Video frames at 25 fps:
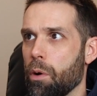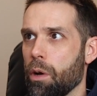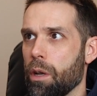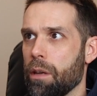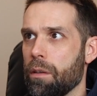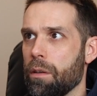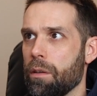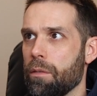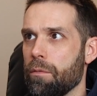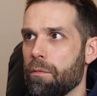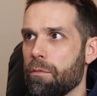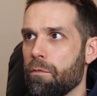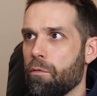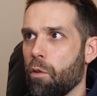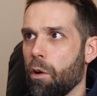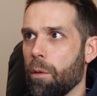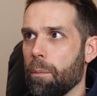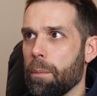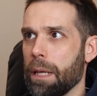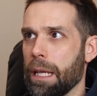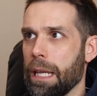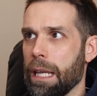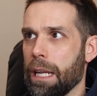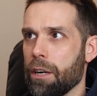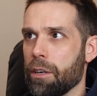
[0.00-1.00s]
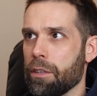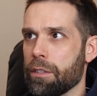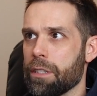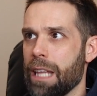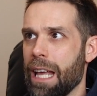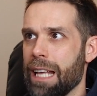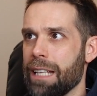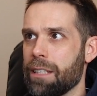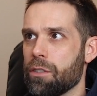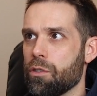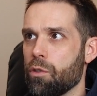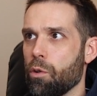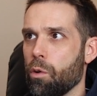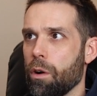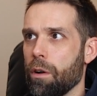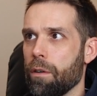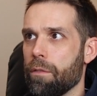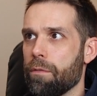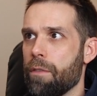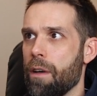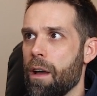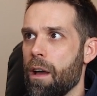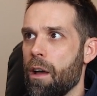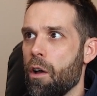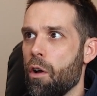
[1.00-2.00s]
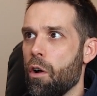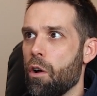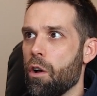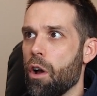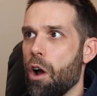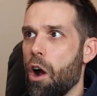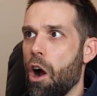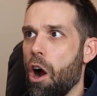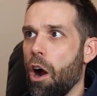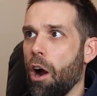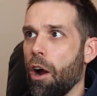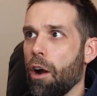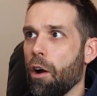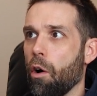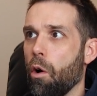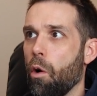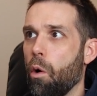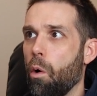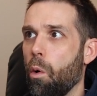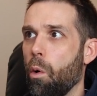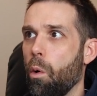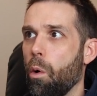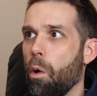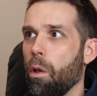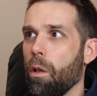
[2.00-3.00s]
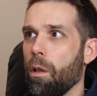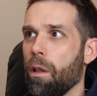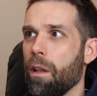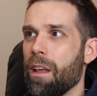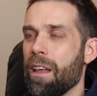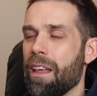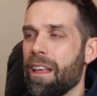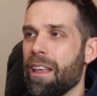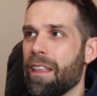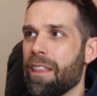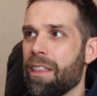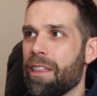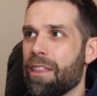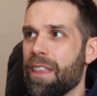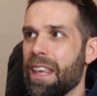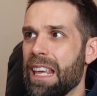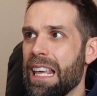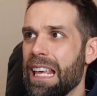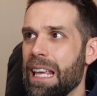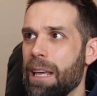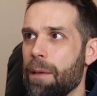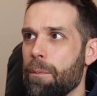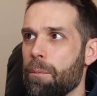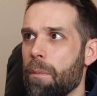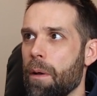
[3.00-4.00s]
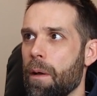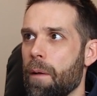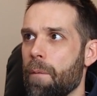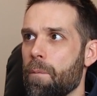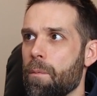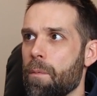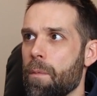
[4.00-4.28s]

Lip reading: put for beginners. That's sort of our whole theme.